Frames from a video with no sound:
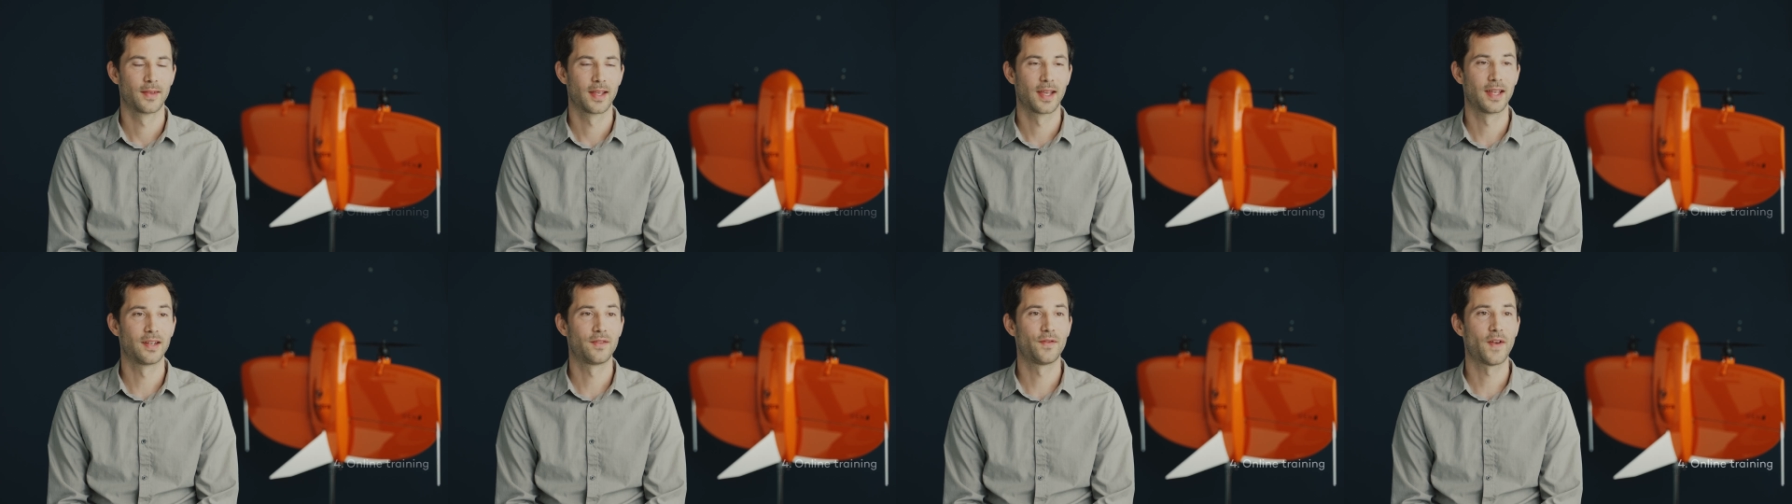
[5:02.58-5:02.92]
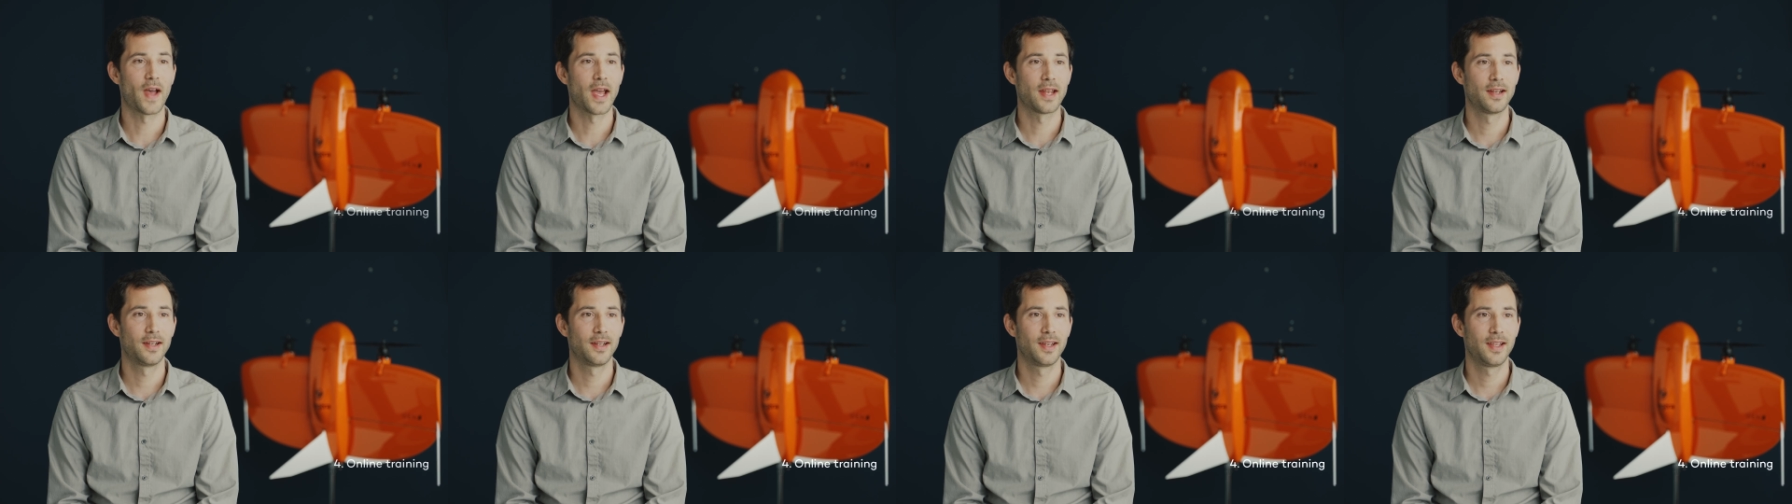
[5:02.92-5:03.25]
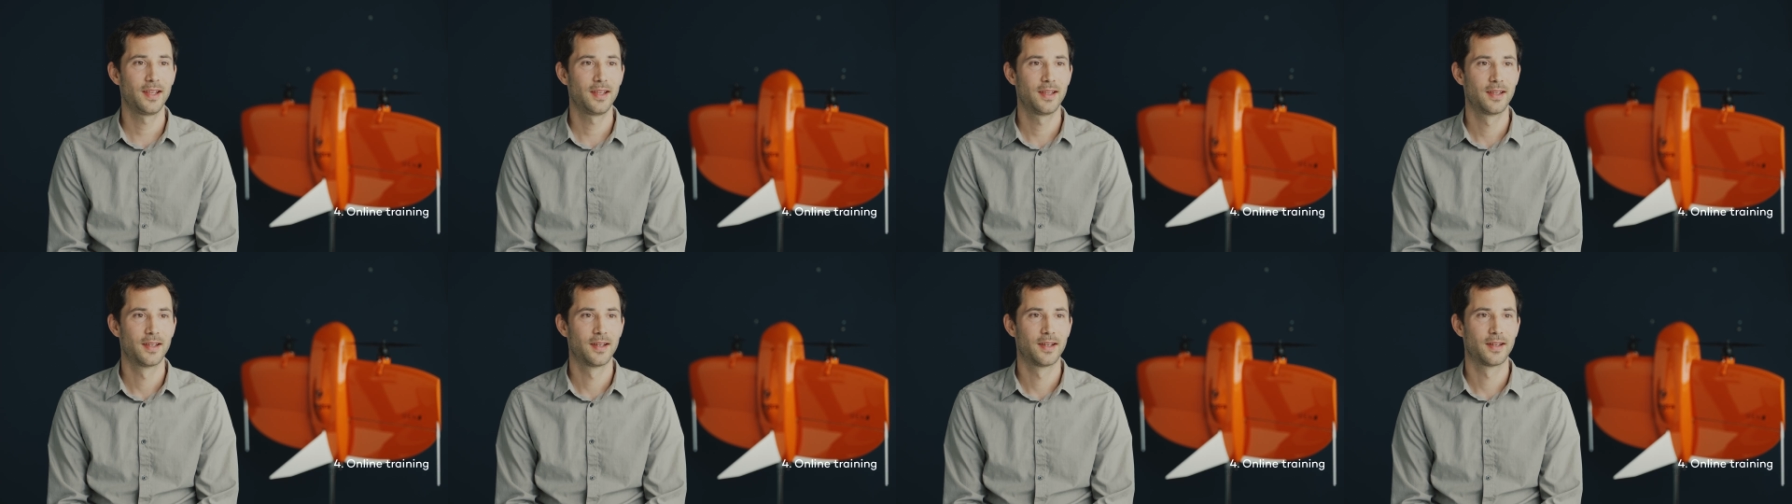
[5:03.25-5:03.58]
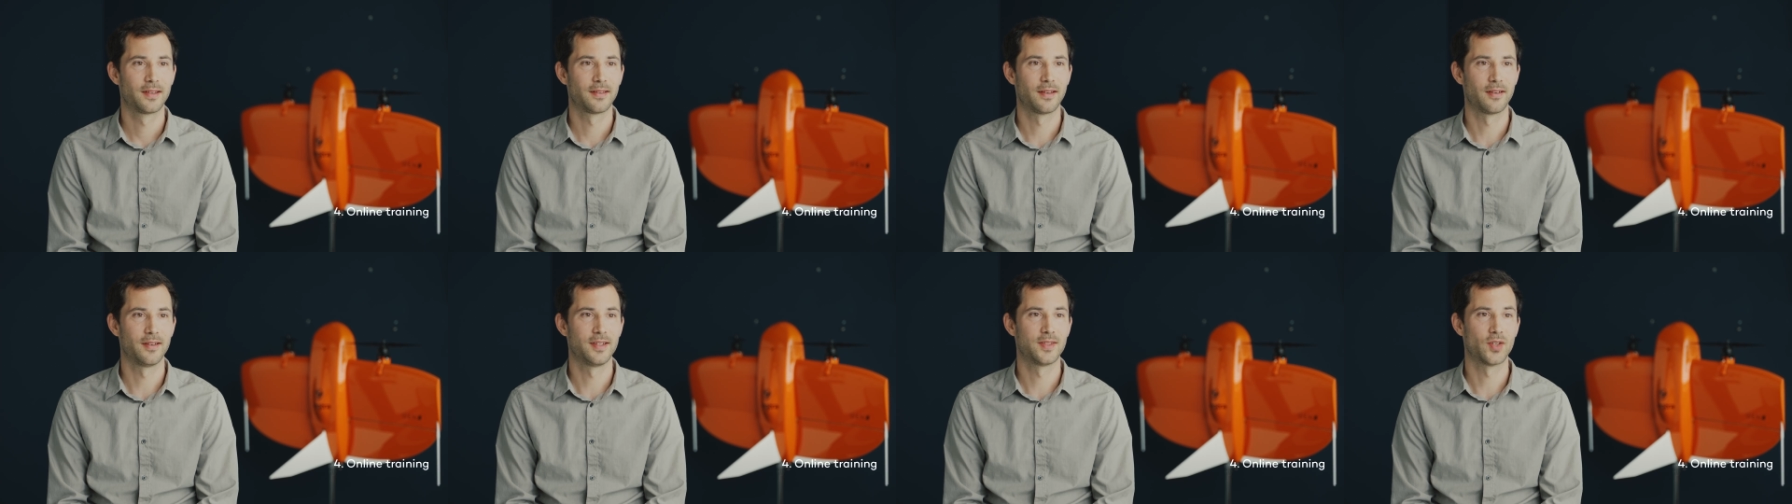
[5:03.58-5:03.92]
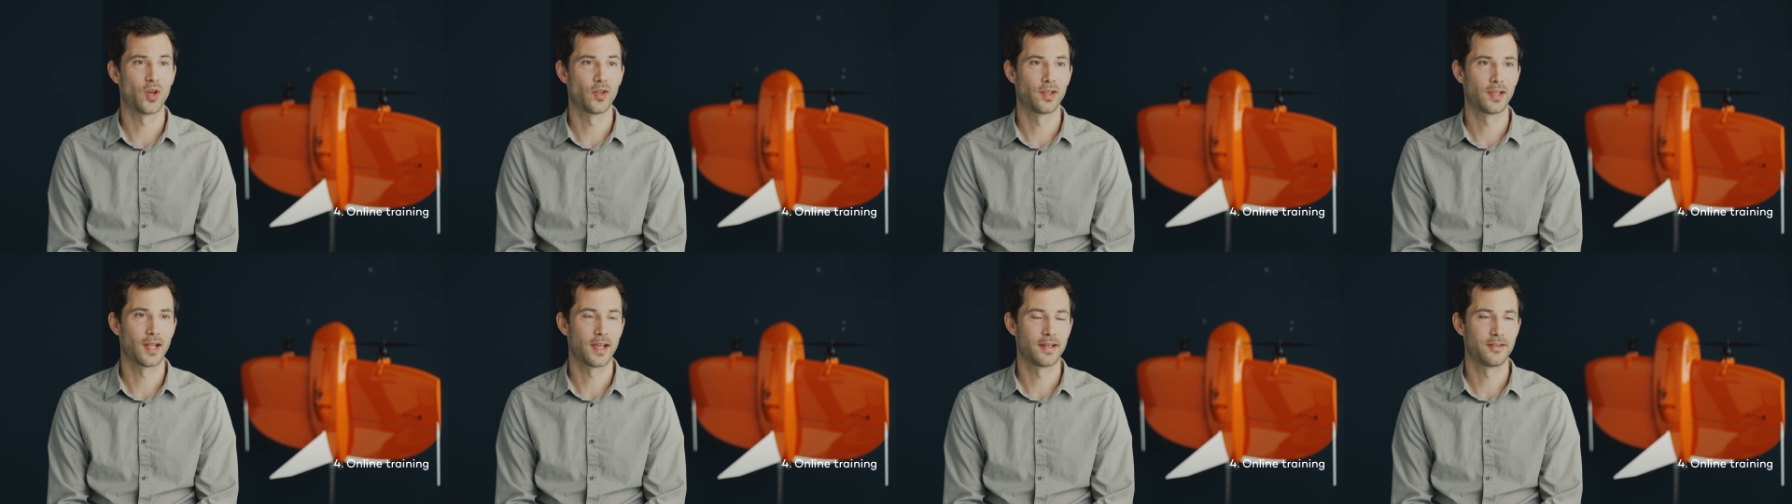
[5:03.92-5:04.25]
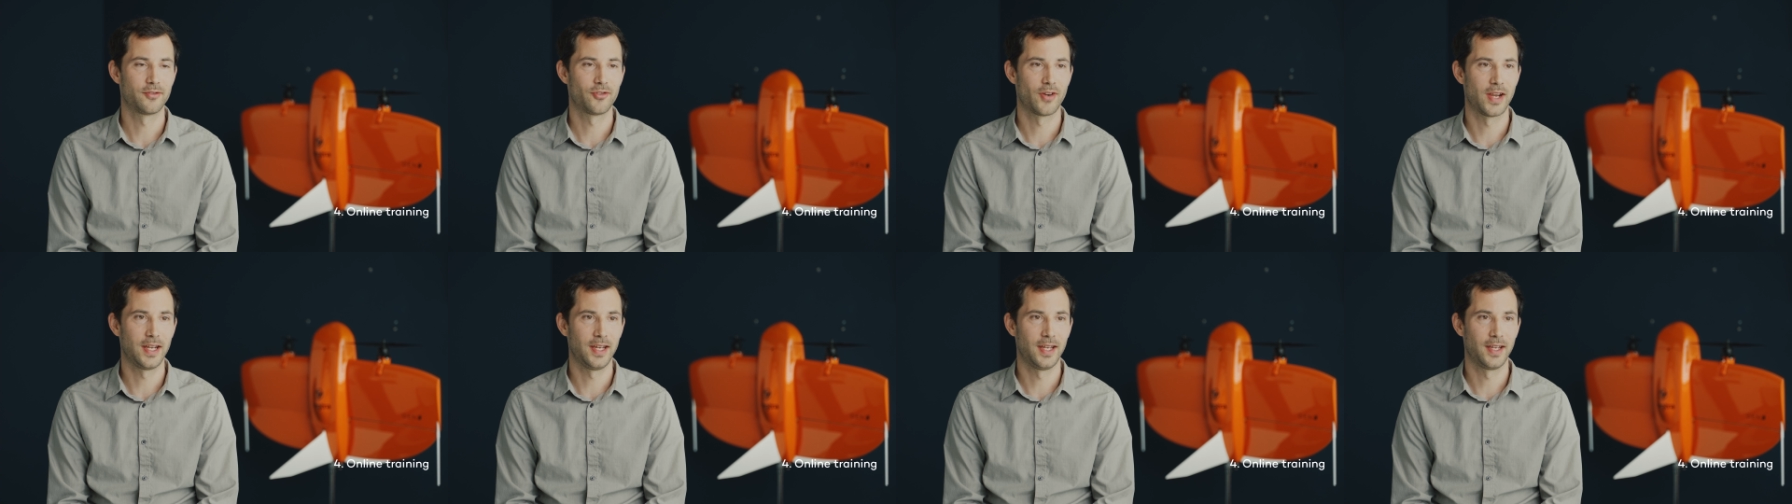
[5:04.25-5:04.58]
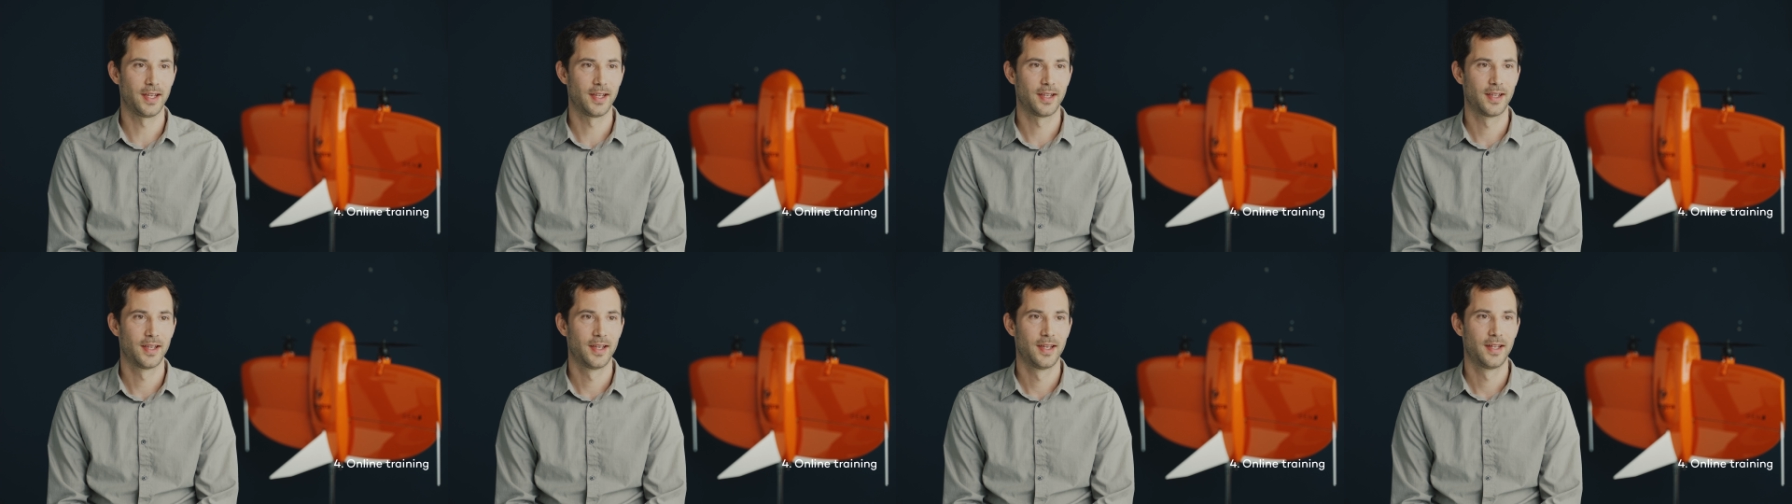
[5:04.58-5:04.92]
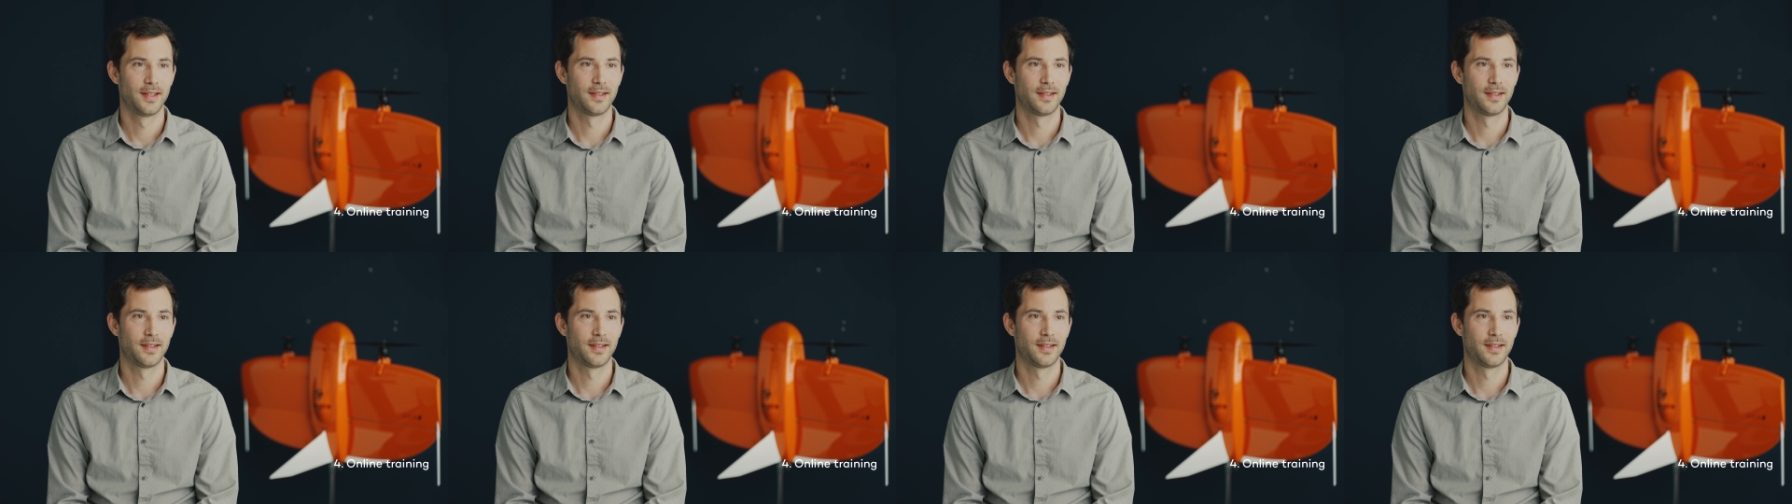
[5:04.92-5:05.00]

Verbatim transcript: And finally, there is online training